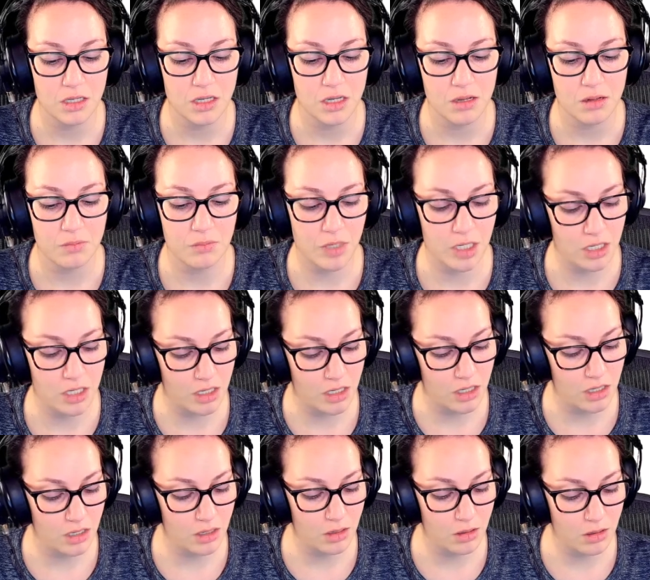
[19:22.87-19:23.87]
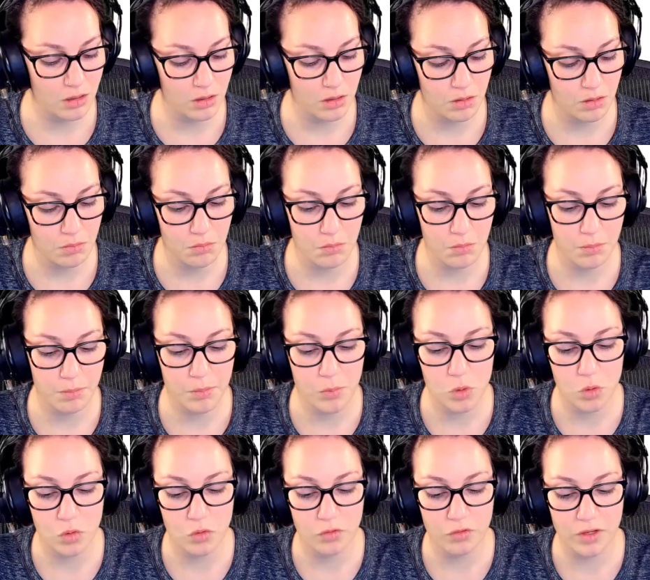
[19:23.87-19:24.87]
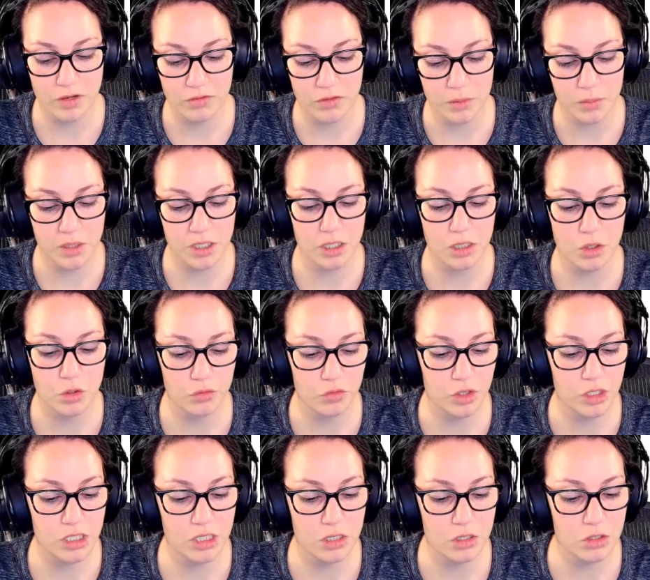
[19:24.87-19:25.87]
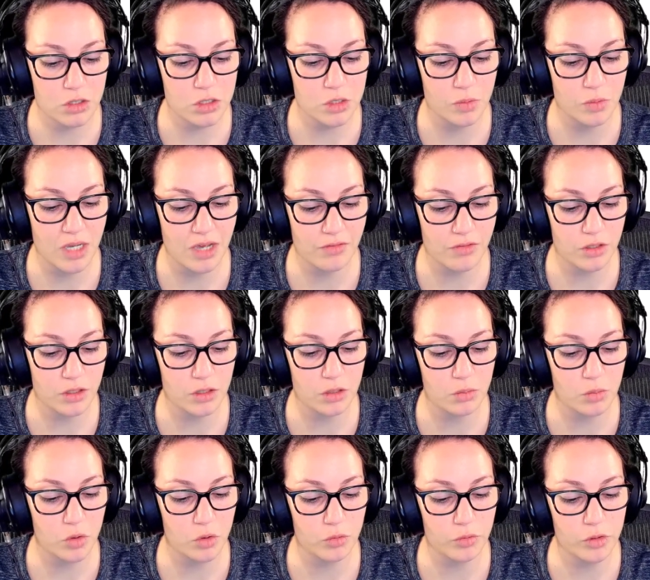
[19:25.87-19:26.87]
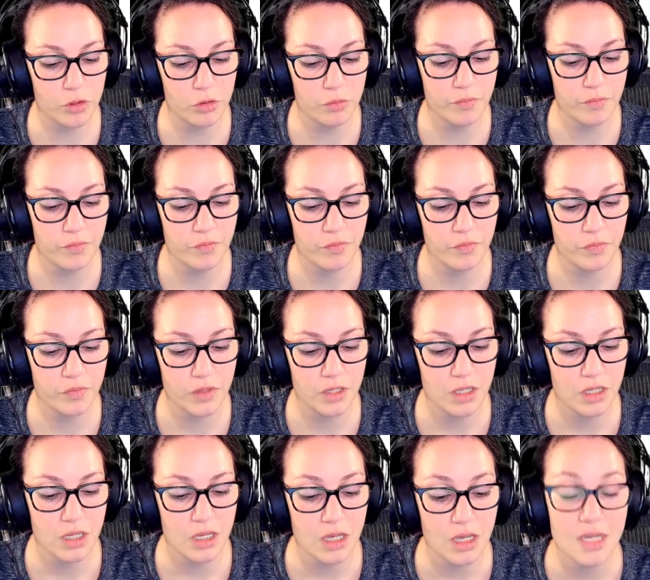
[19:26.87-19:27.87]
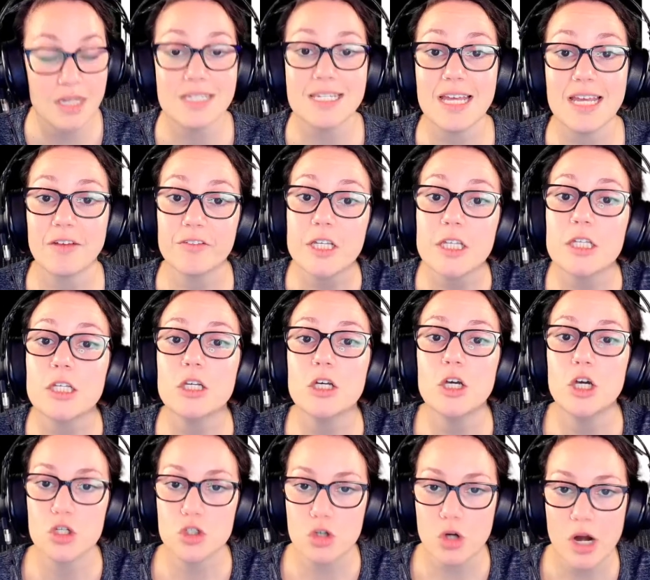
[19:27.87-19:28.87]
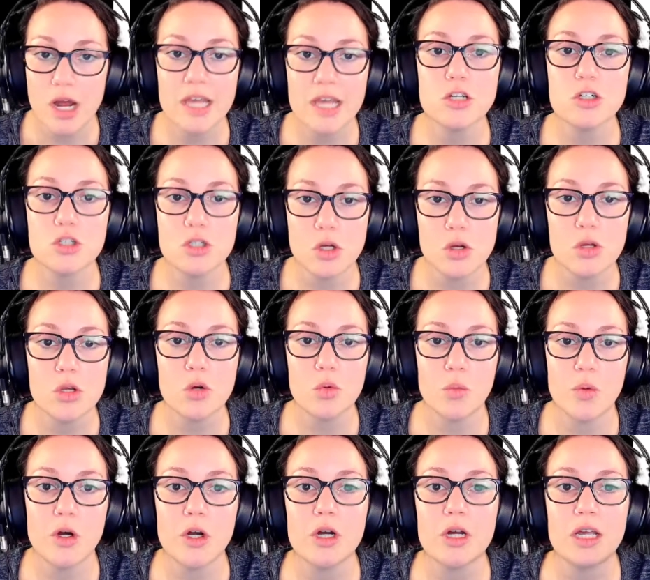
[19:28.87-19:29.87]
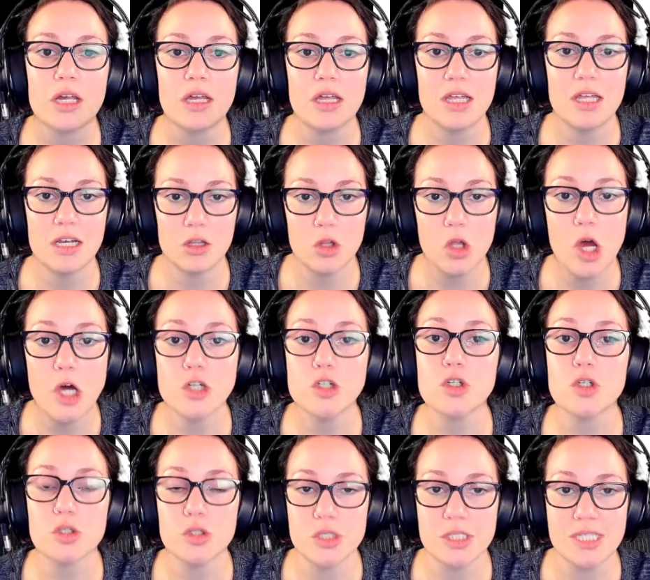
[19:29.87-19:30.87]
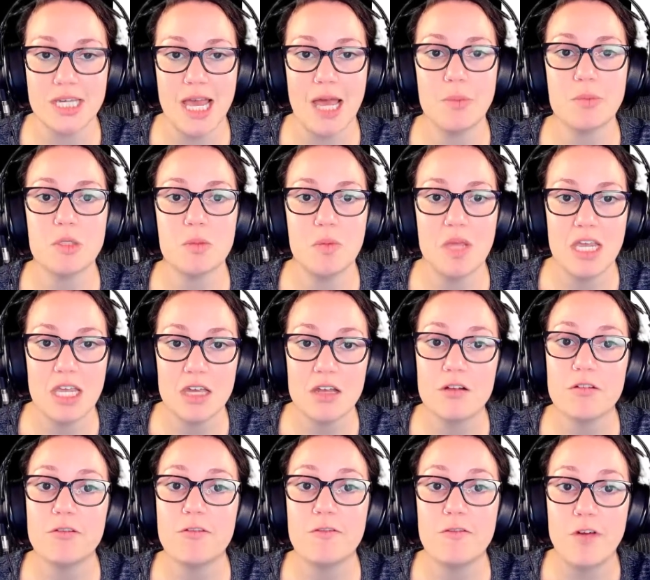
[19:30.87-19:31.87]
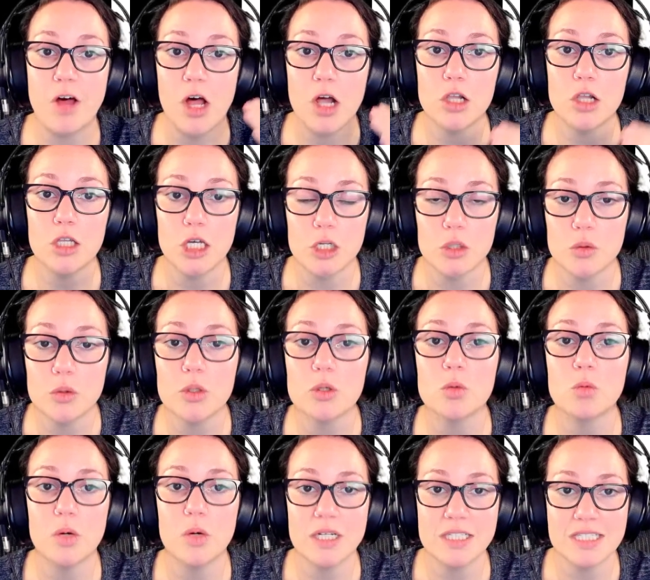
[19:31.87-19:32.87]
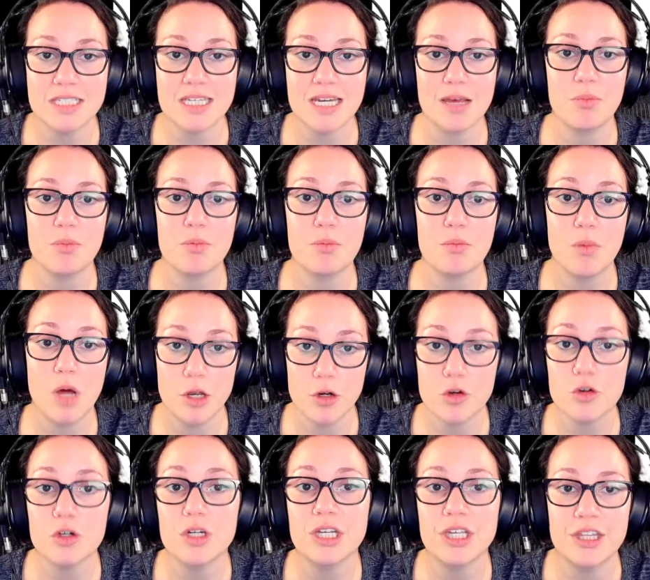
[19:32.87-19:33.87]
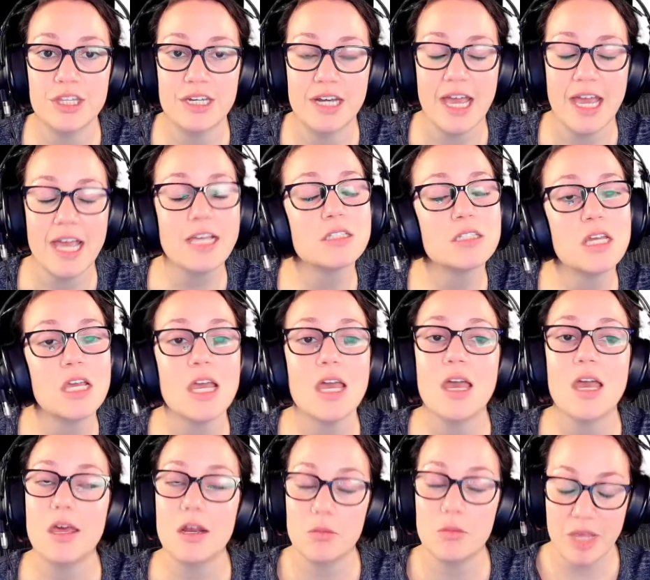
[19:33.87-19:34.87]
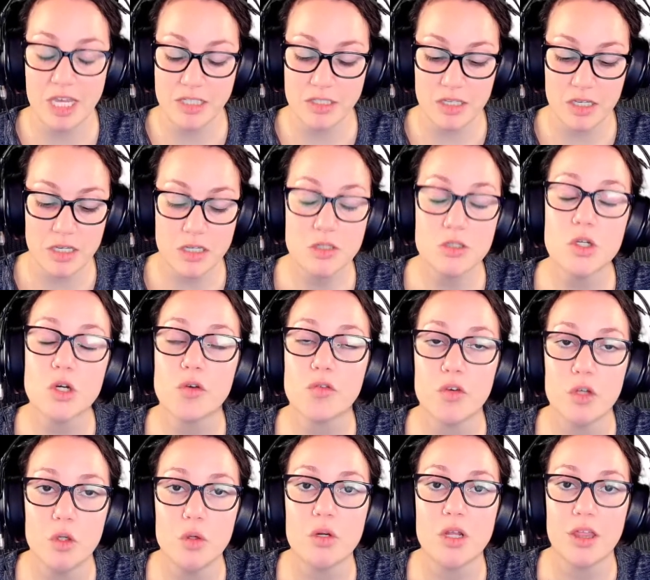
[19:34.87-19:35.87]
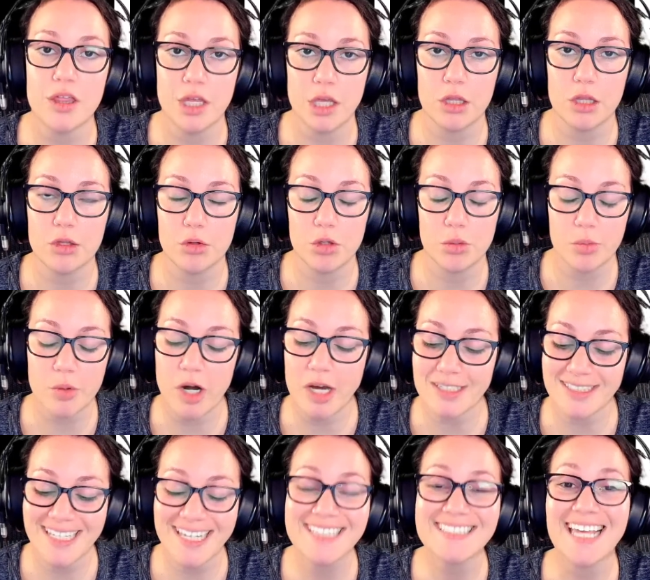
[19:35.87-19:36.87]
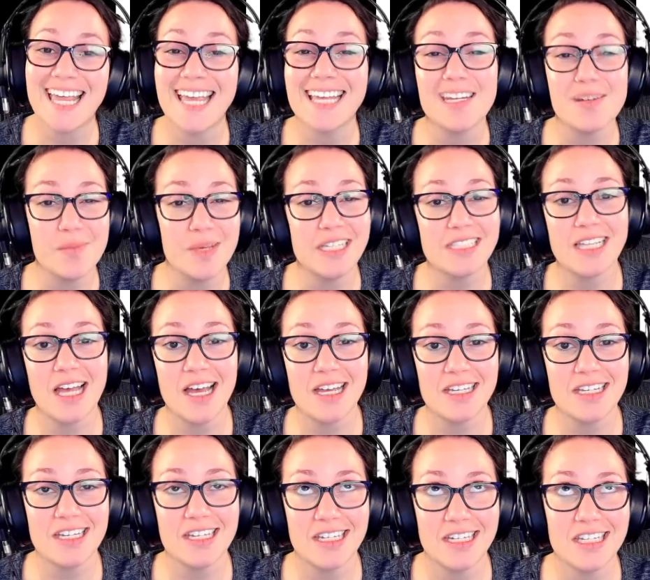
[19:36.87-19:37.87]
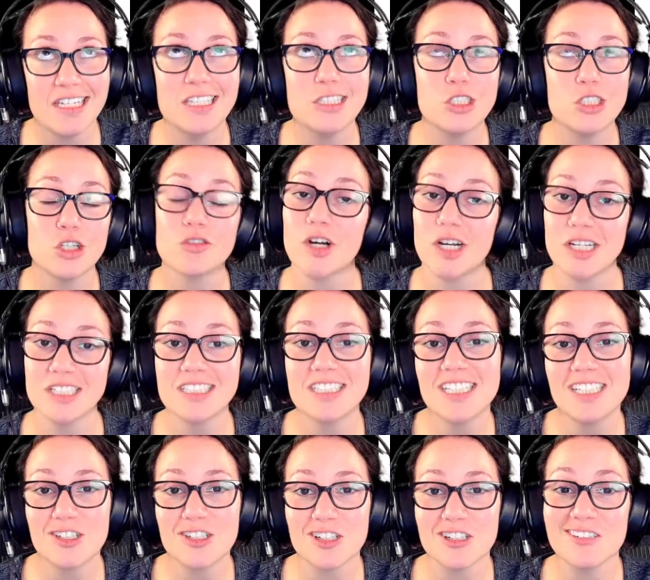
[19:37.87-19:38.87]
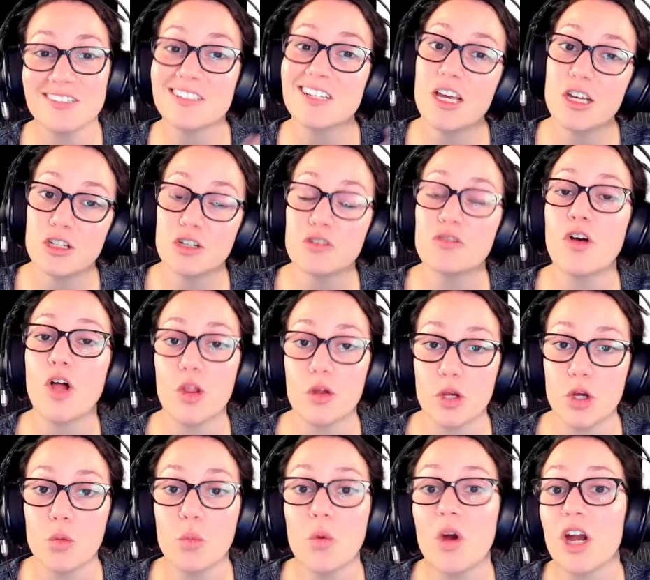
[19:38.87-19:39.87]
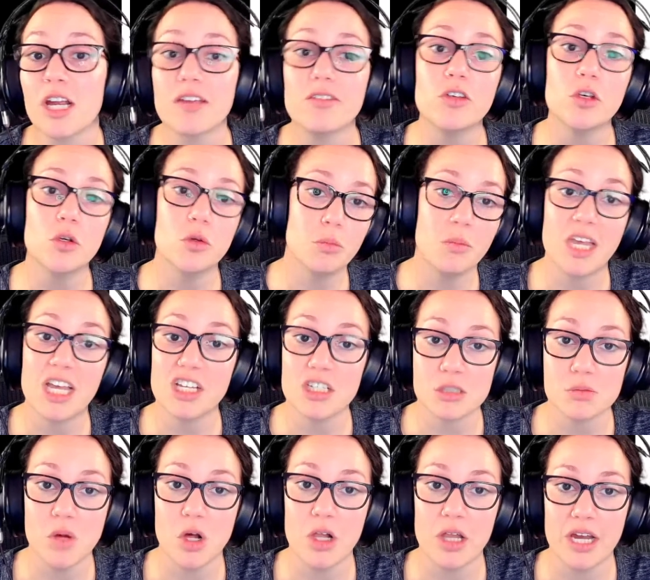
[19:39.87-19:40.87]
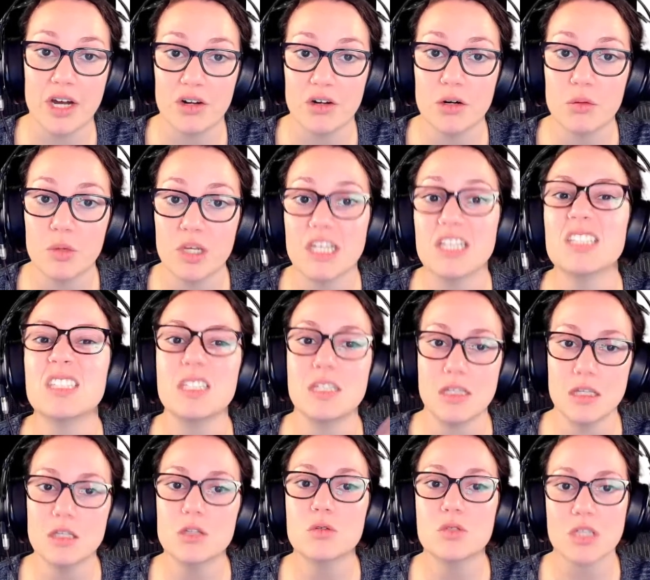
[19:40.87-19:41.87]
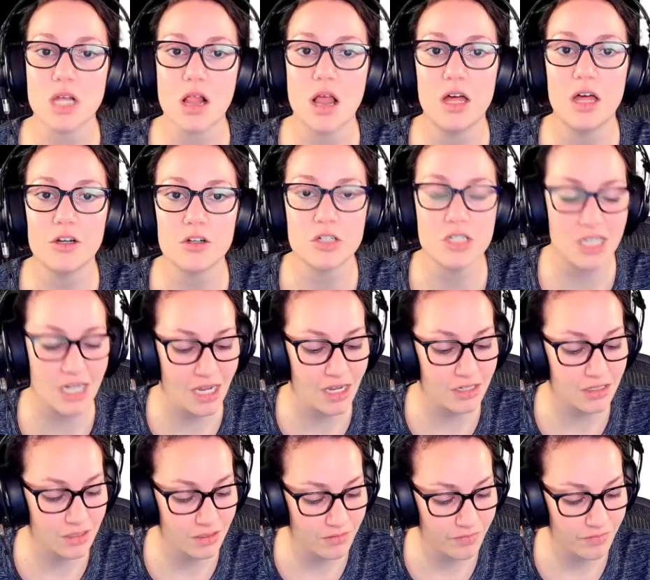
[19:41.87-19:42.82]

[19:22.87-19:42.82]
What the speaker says: I'm going to move everybody over here so we have a little more room. Definitely try and show your work in logical steps. Make it follow one step underneath the next. It makes it easier for you to think through the process, and it makes it easier for us teachers to follow your work. If you make a small error, we can see that you still understand.